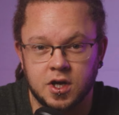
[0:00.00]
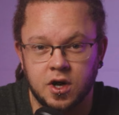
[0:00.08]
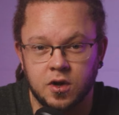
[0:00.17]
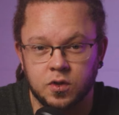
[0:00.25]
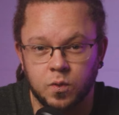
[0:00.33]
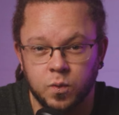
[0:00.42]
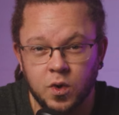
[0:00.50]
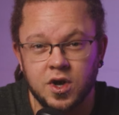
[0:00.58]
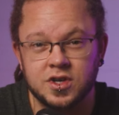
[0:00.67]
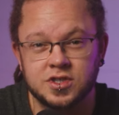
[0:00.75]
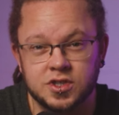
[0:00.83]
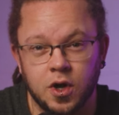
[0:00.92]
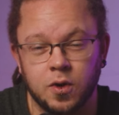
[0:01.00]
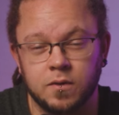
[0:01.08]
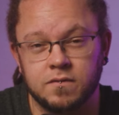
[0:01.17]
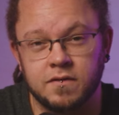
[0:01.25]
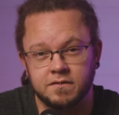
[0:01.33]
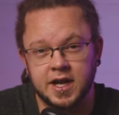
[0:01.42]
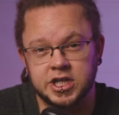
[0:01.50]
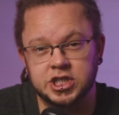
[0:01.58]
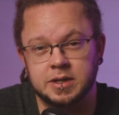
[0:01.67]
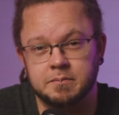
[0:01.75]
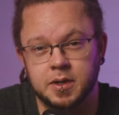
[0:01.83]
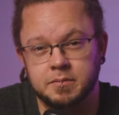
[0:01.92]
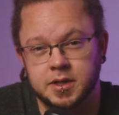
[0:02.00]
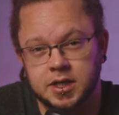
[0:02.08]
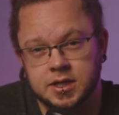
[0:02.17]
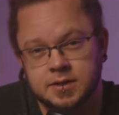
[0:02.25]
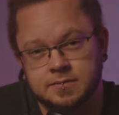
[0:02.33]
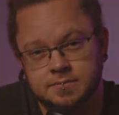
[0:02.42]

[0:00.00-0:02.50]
are the worst known for flashing in public.